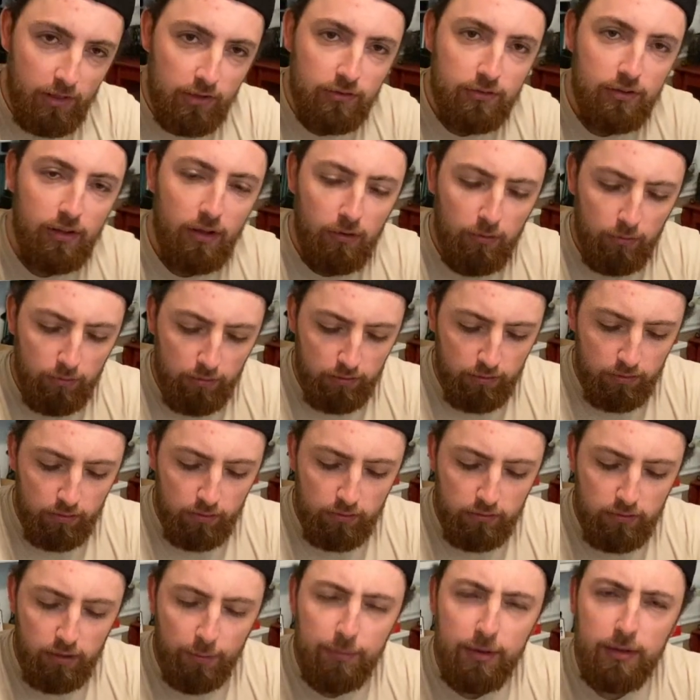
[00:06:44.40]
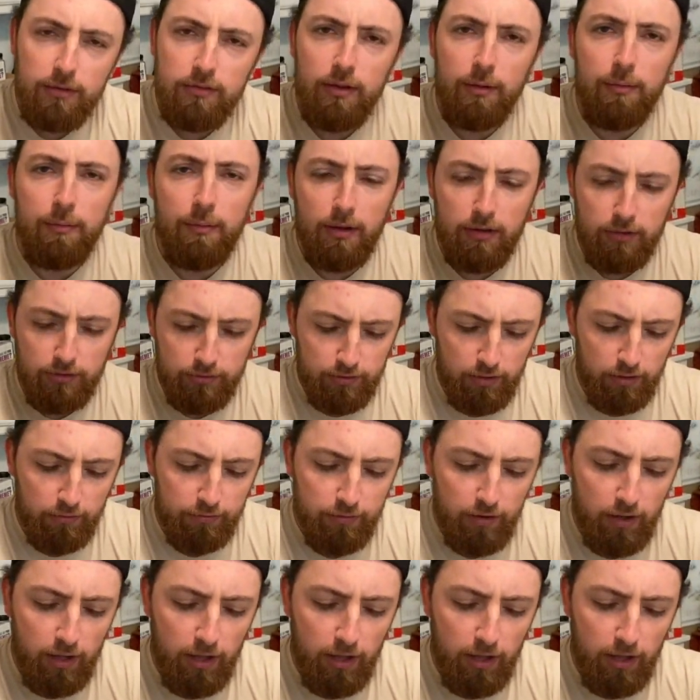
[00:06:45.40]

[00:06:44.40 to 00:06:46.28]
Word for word: So, tell me something about yourself.